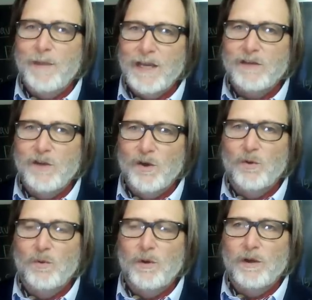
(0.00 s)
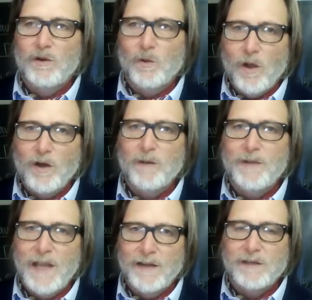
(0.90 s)
no longer
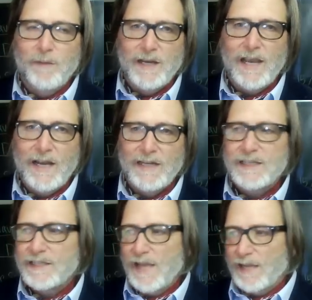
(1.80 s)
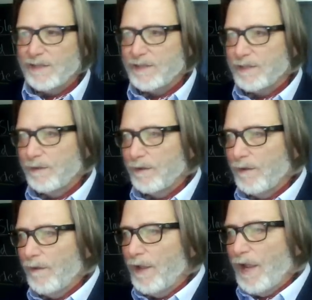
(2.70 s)
began to make any sense.
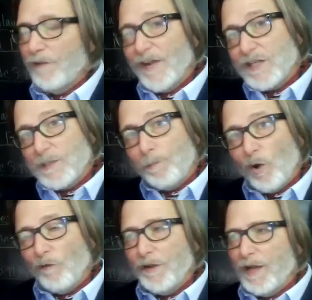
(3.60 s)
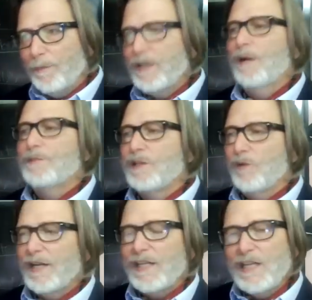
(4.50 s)
In fact, Sepulveda becomes the
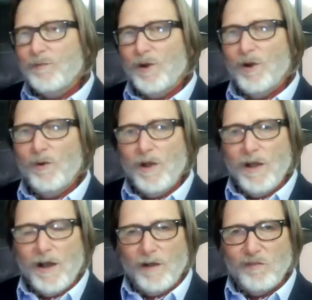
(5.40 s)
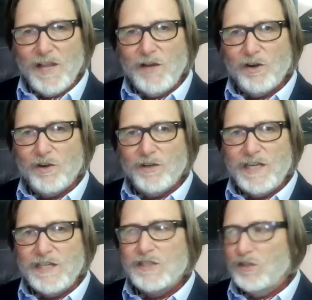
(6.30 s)
great hero of later
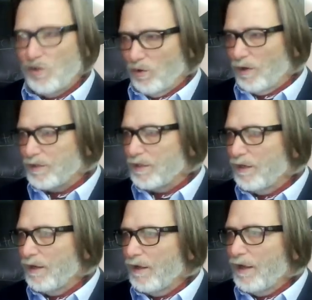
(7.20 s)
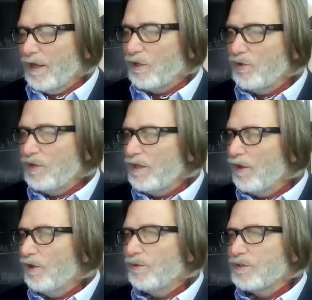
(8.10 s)
conquistadors, including
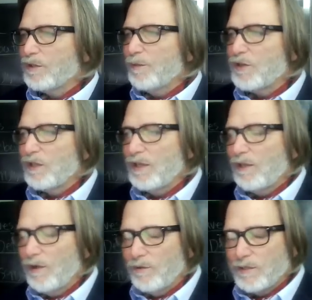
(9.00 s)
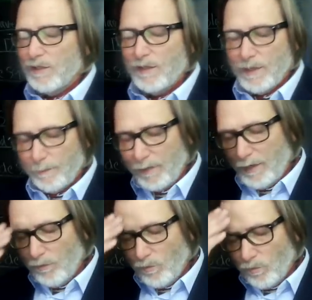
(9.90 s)
those, especially those
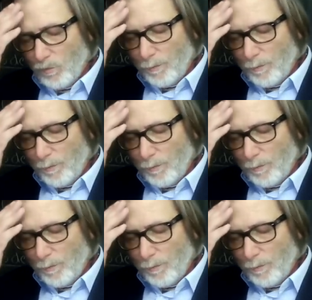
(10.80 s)
in what